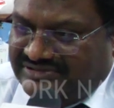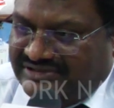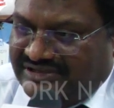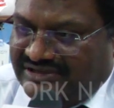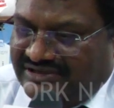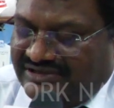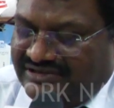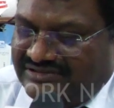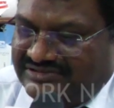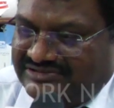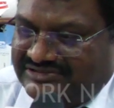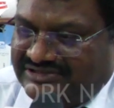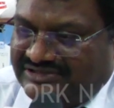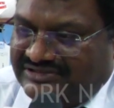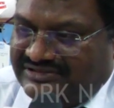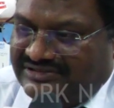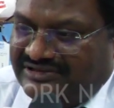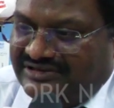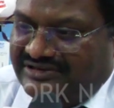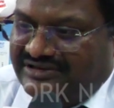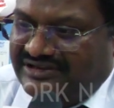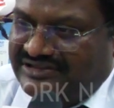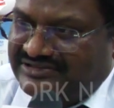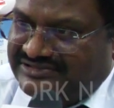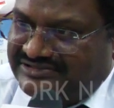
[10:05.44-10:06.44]
they can check
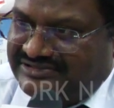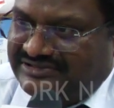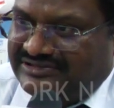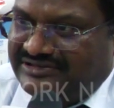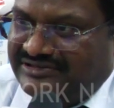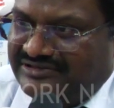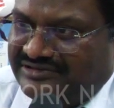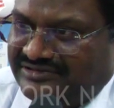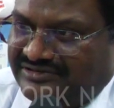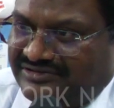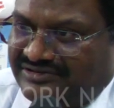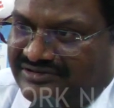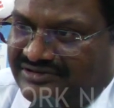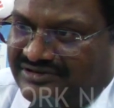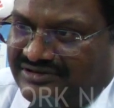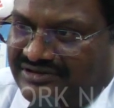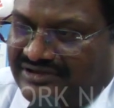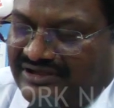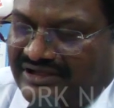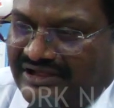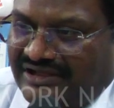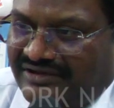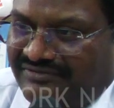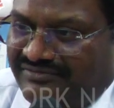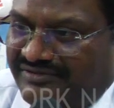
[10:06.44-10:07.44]
the density
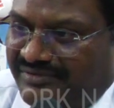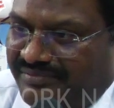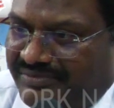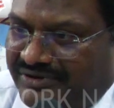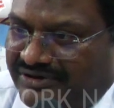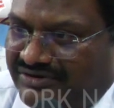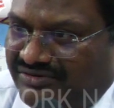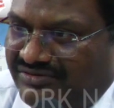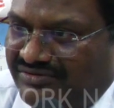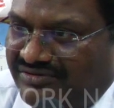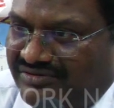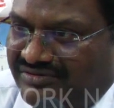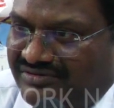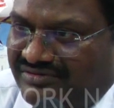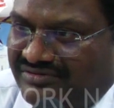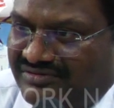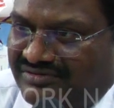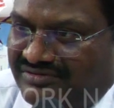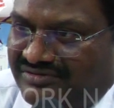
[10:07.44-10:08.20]
of the petrol